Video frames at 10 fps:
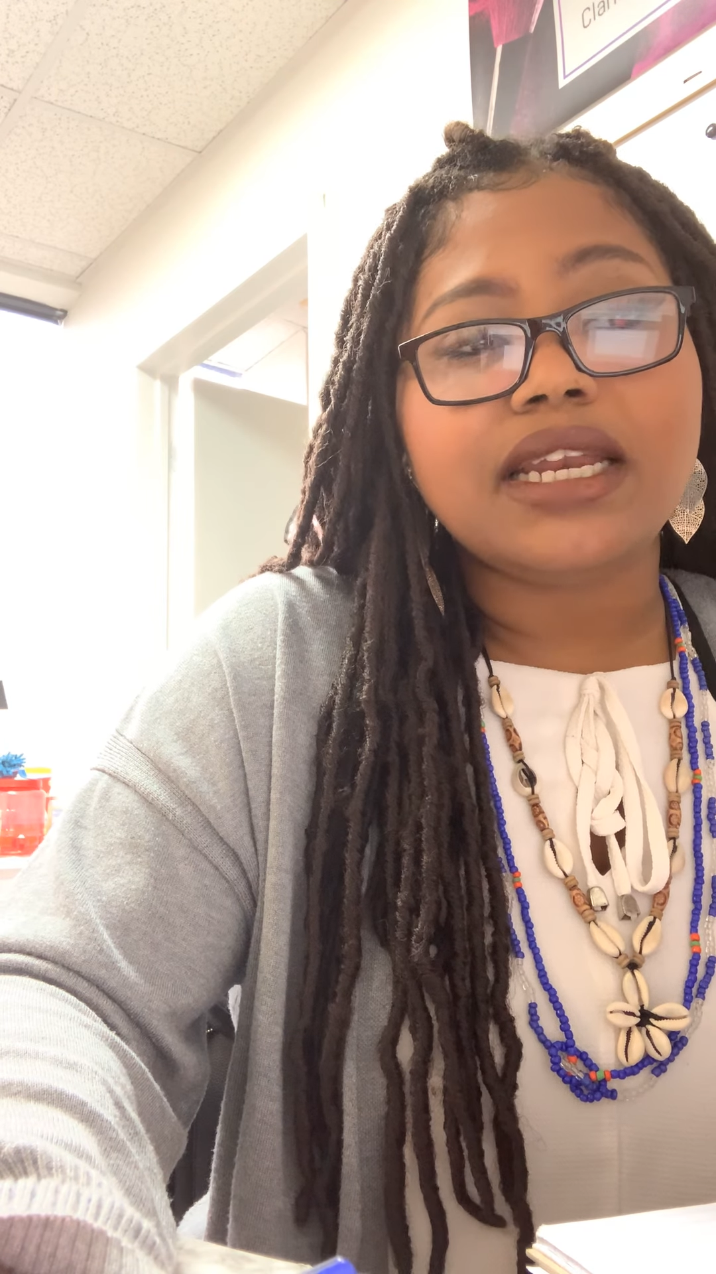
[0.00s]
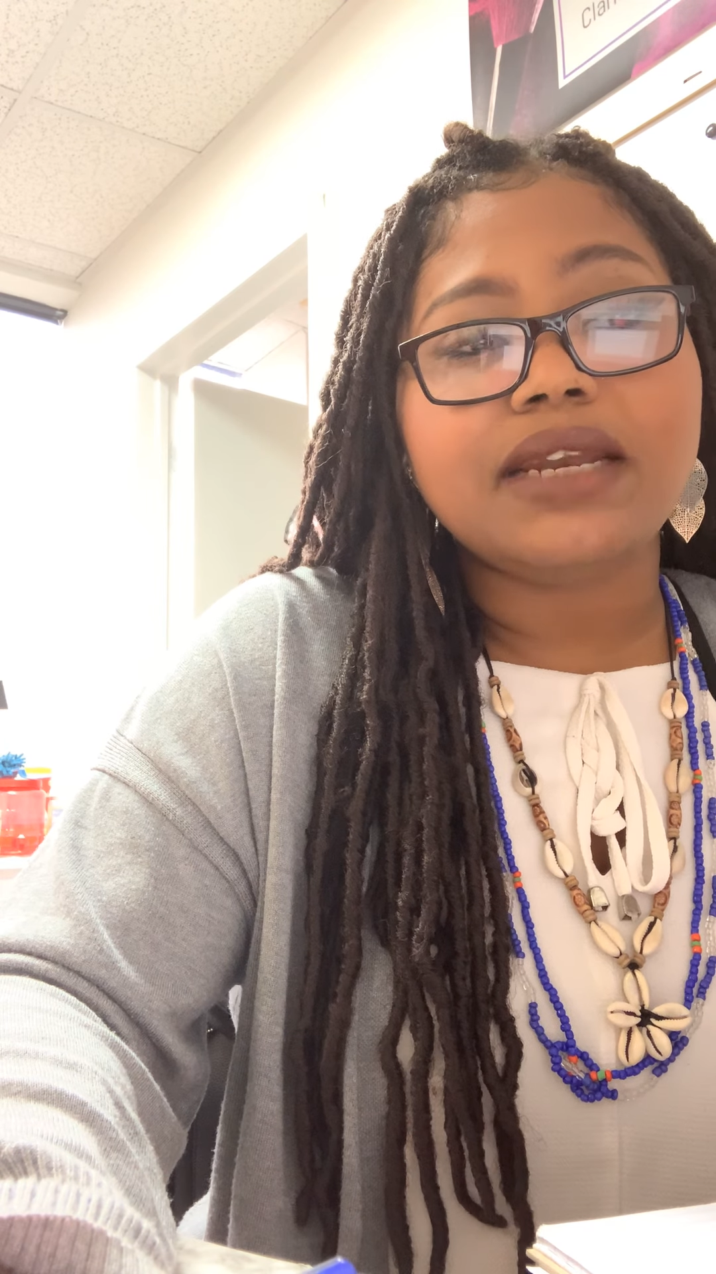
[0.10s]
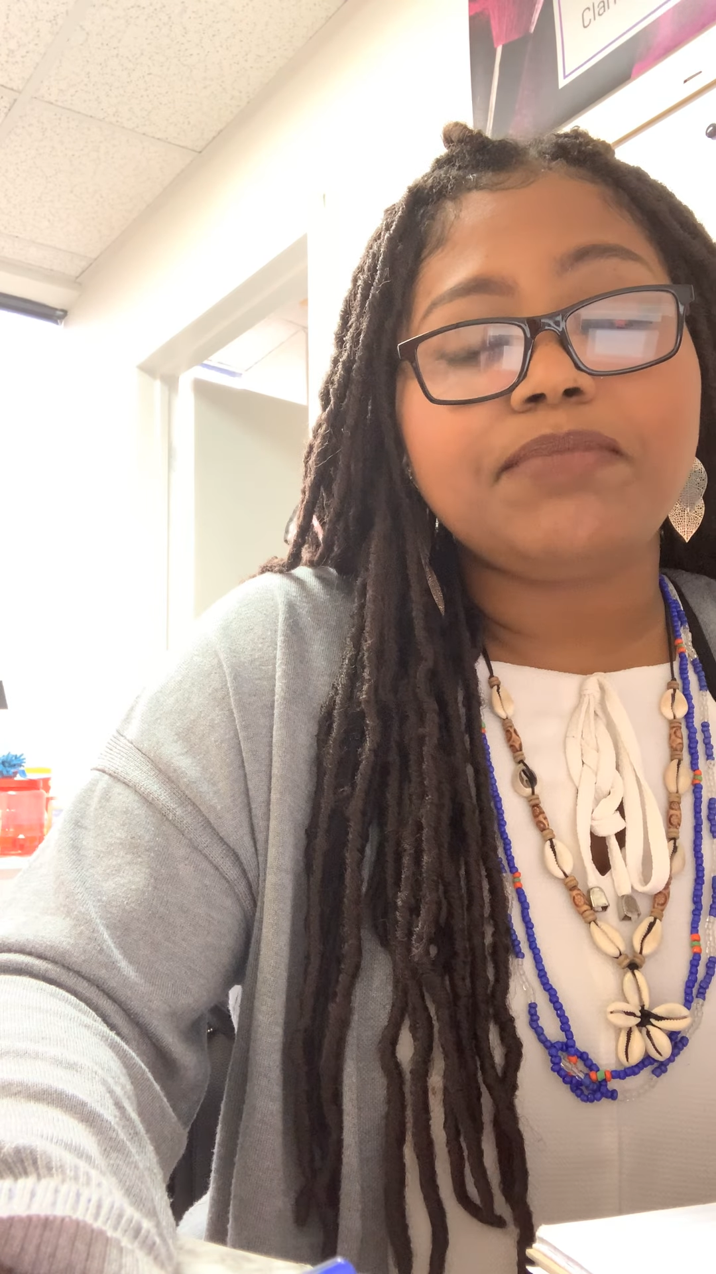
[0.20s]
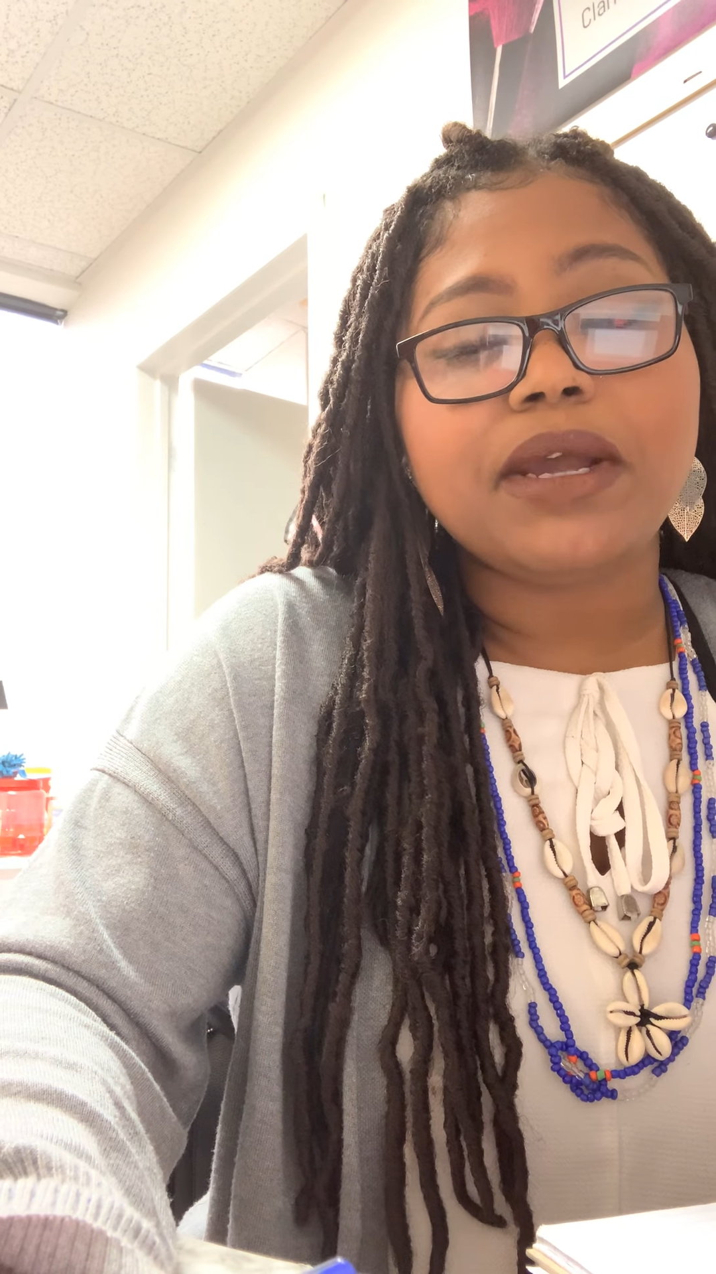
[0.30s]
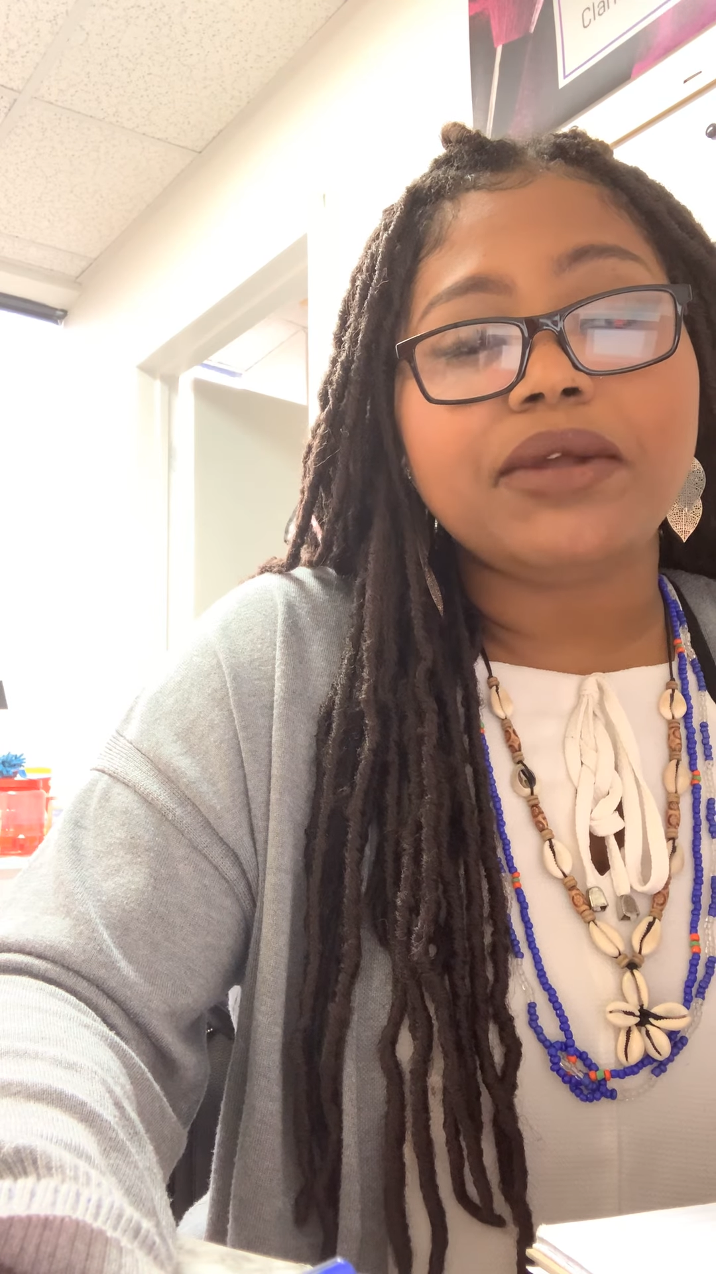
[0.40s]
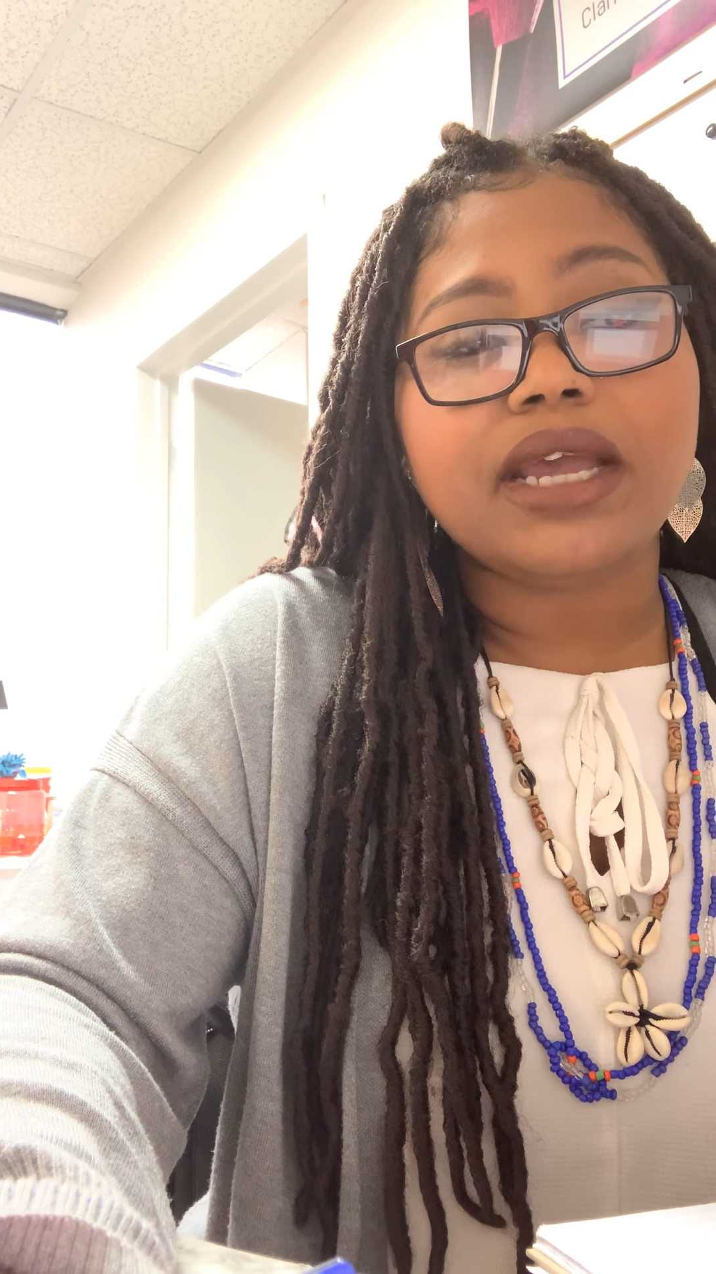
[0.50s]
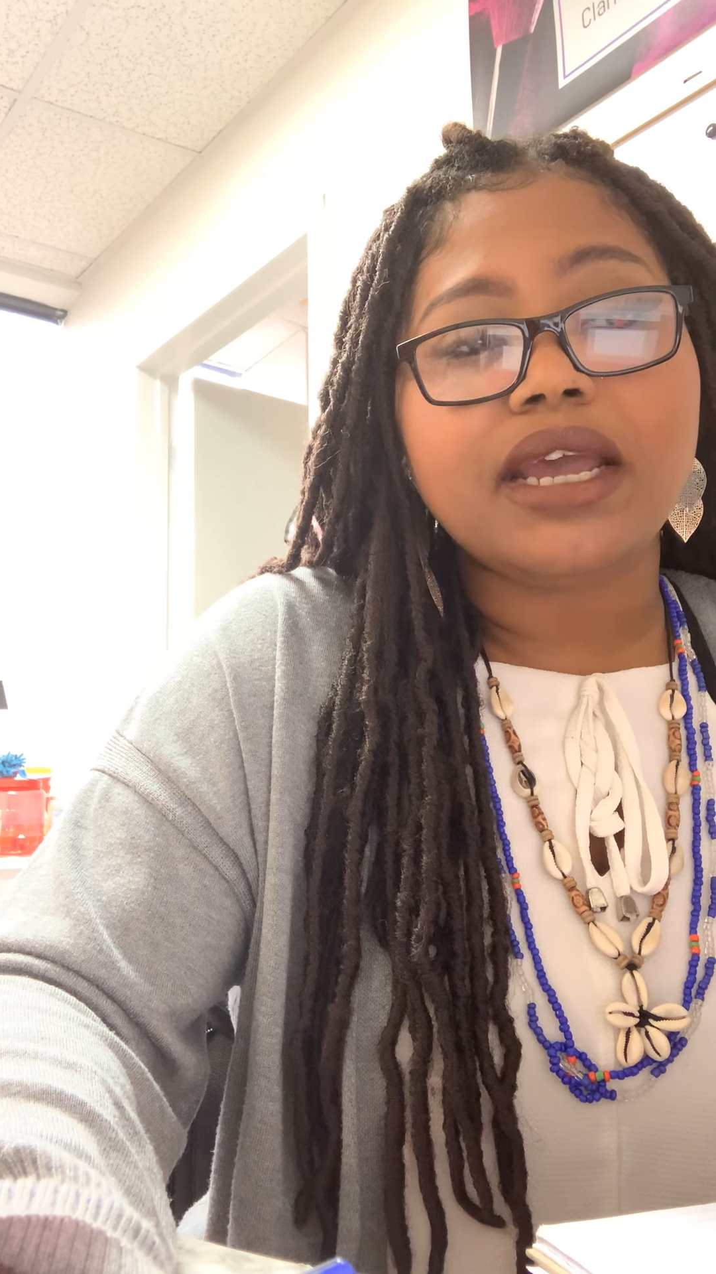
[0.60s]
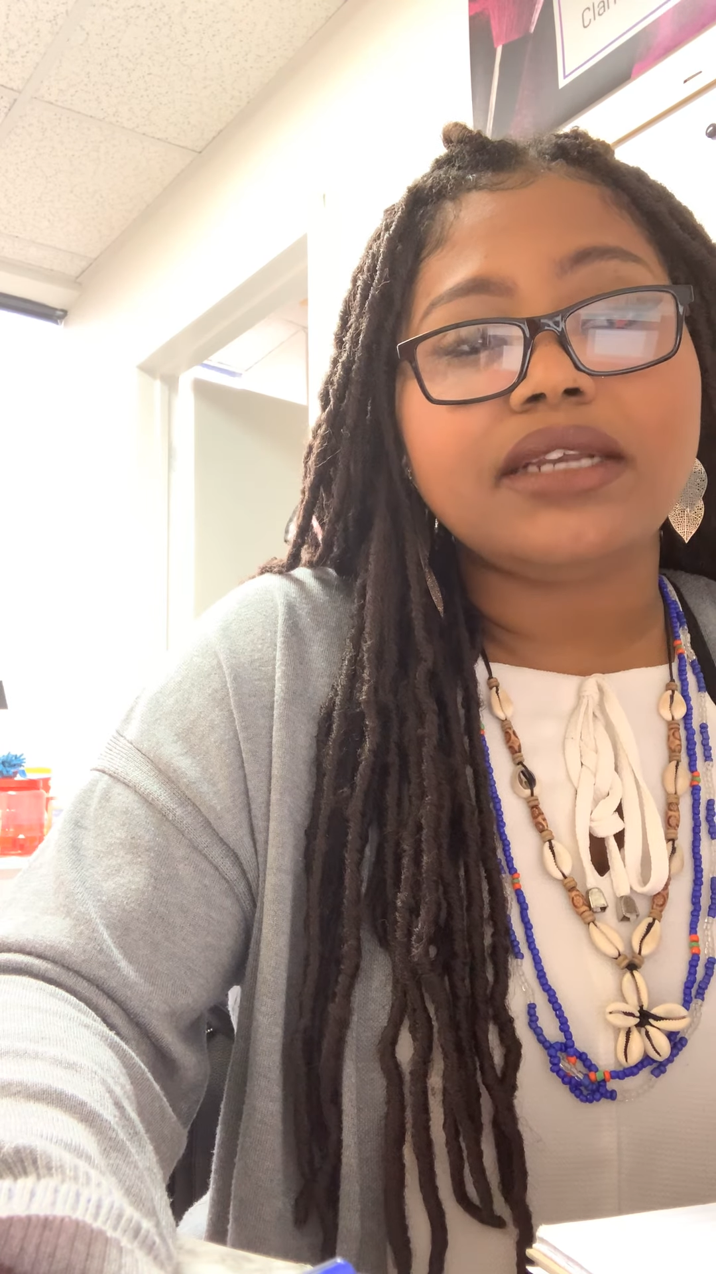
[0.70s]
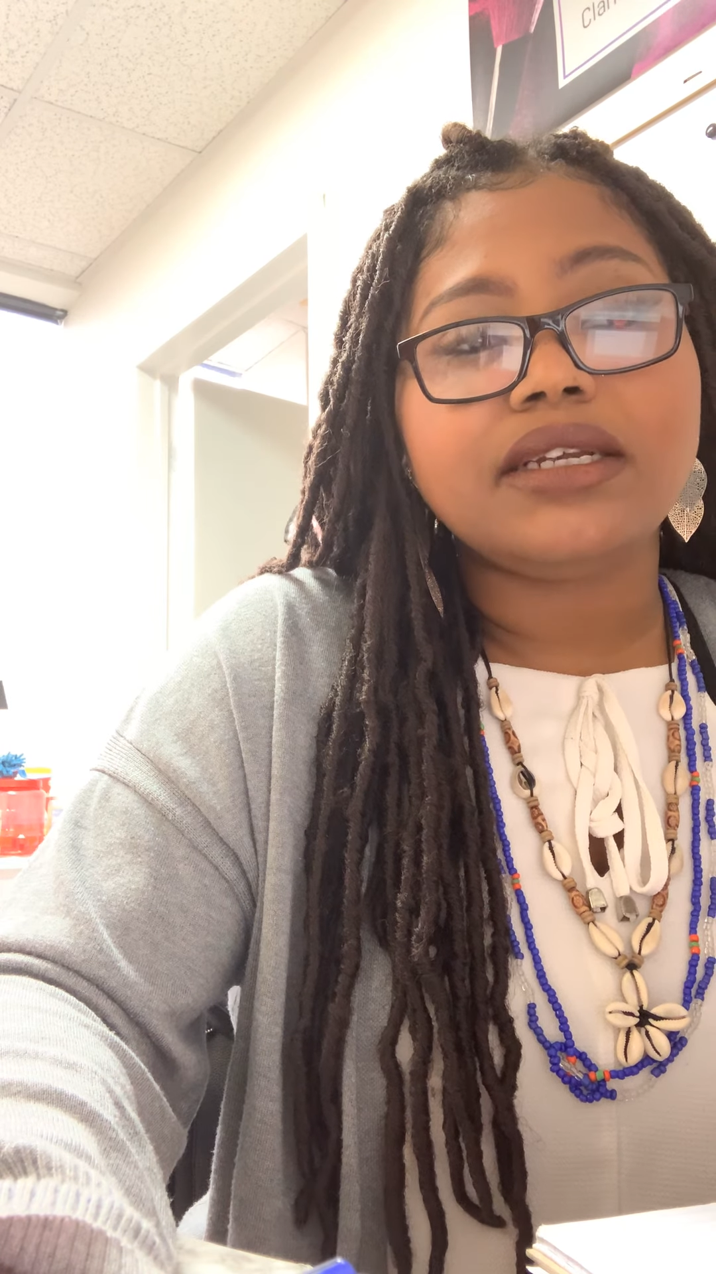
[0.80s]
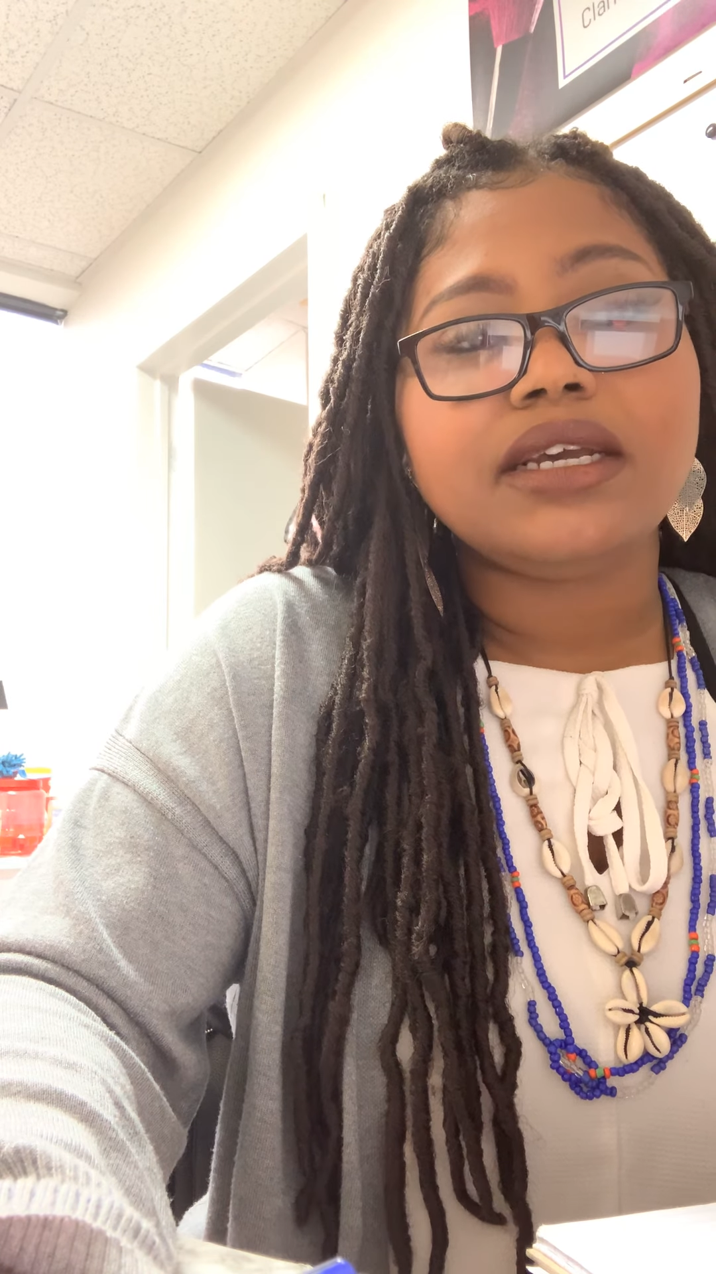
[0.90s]

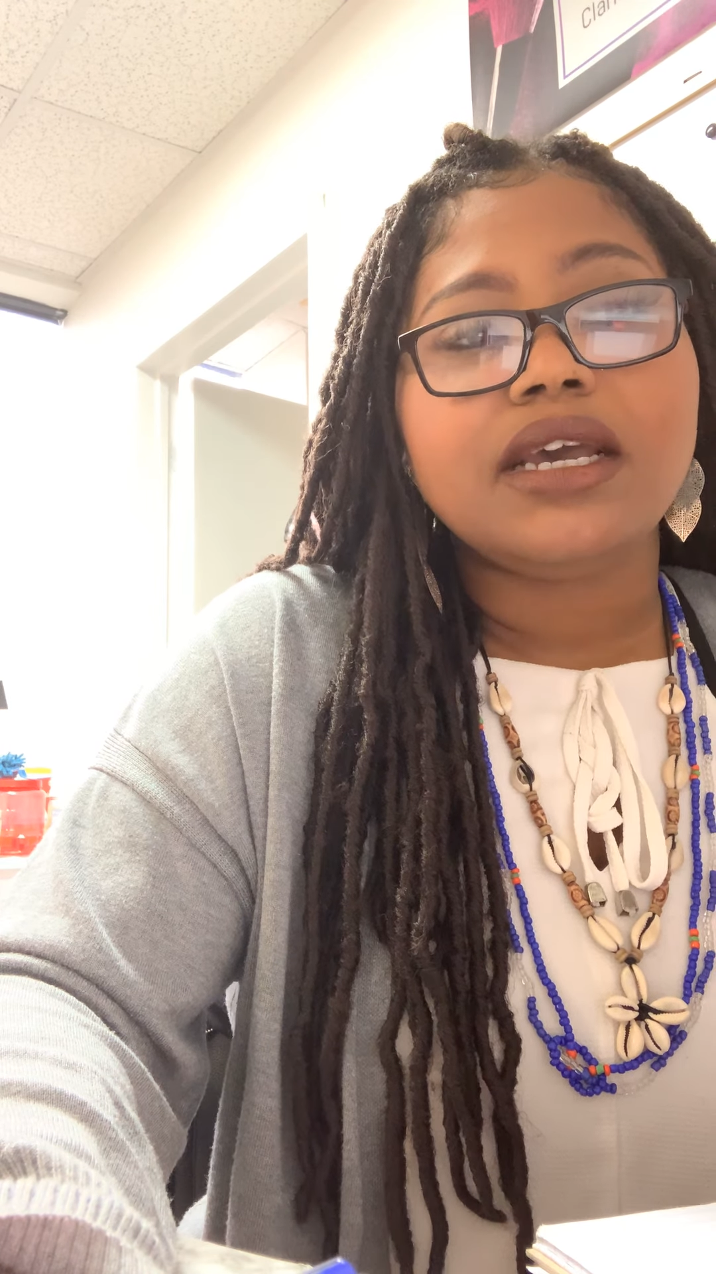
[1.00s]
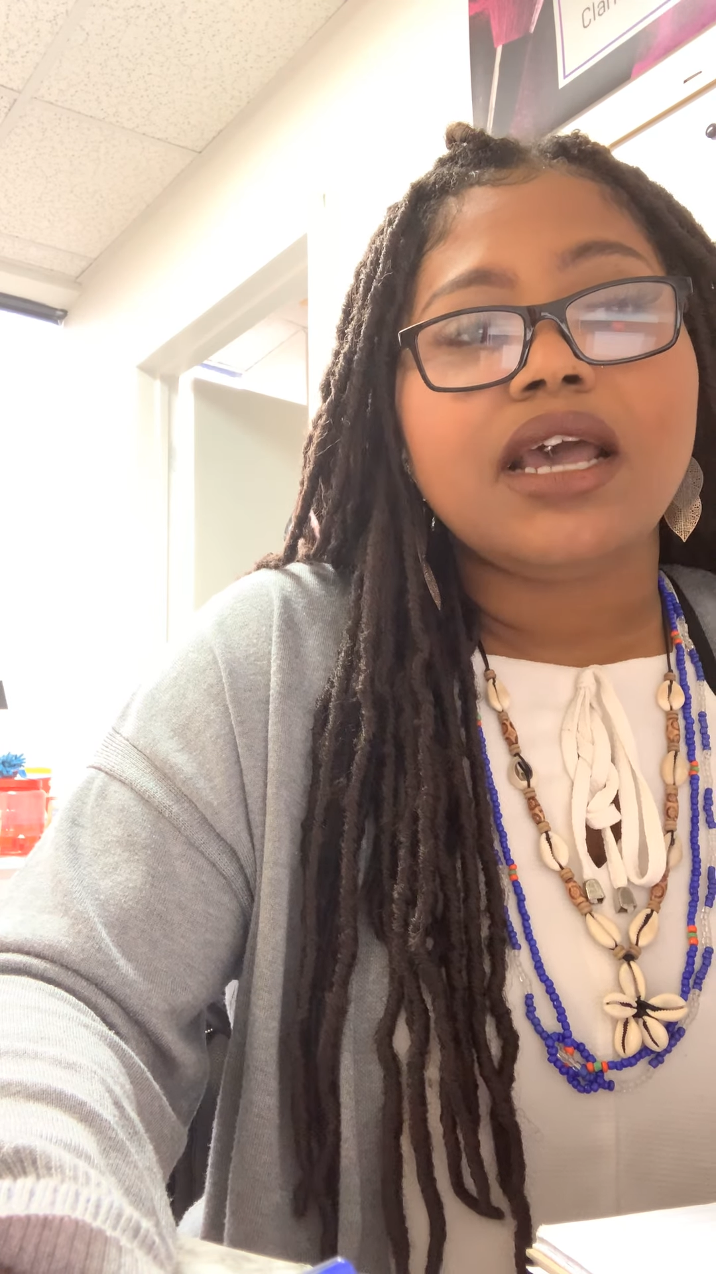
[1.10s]
period,